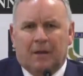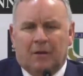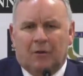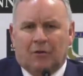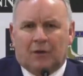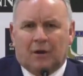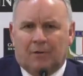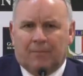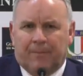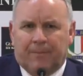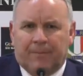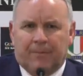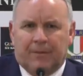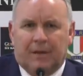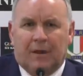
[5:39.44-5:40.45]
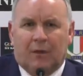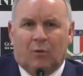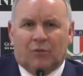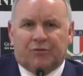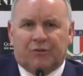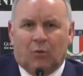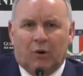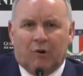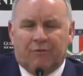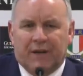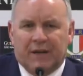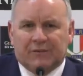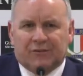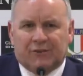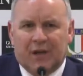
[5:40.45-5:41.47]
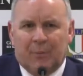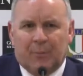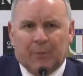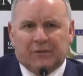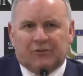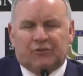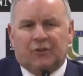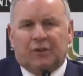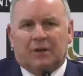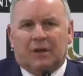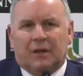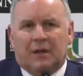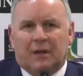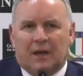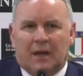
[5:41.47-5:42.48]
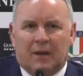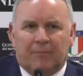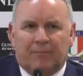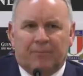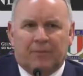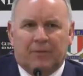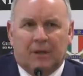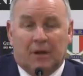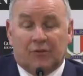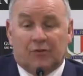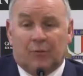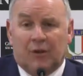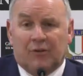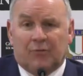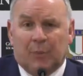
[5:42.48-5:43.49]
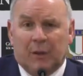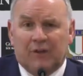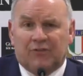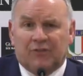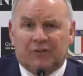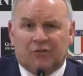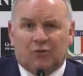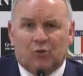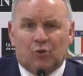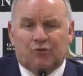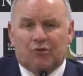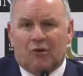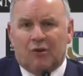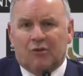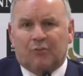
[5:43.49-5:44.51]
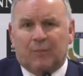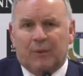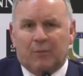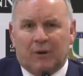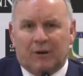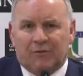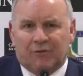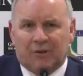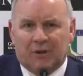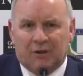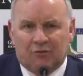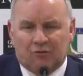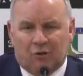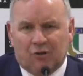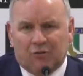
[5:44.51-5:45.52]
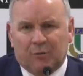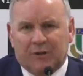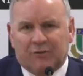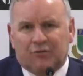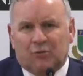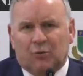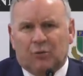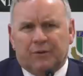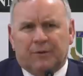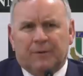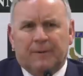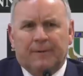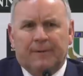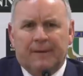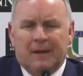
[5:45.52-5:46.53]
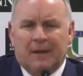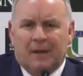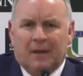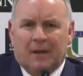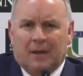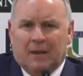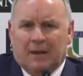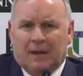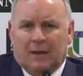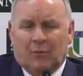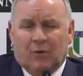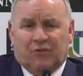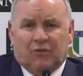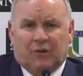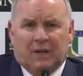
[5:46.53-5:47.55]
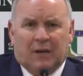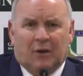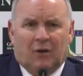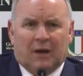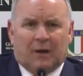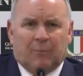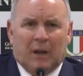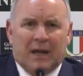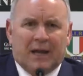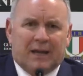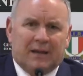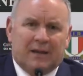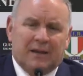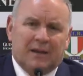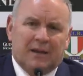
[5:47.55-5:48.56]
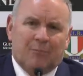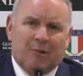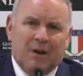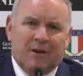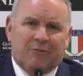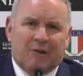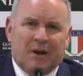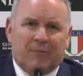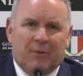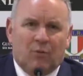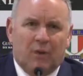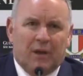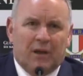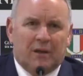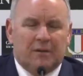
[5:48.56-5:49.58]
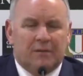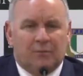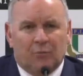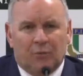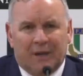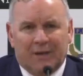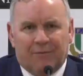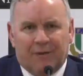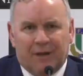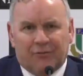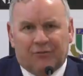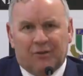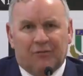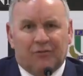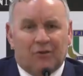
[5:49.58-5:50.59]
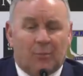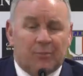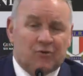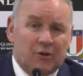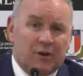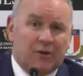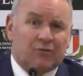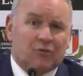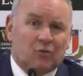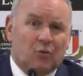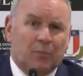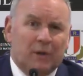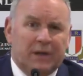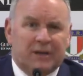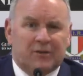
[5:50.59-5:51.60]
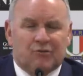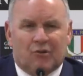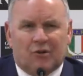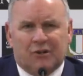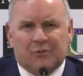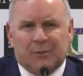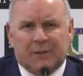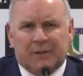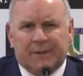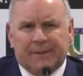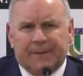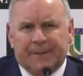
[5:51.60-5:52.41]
Look, yeah, I wasn't aware of that stat, but certainly, it's pleasing to score tries. People love seeing tries being scored, and we certainly like playing a brand of rugby where we give ourselves the opportunity to score plenty of tries. But,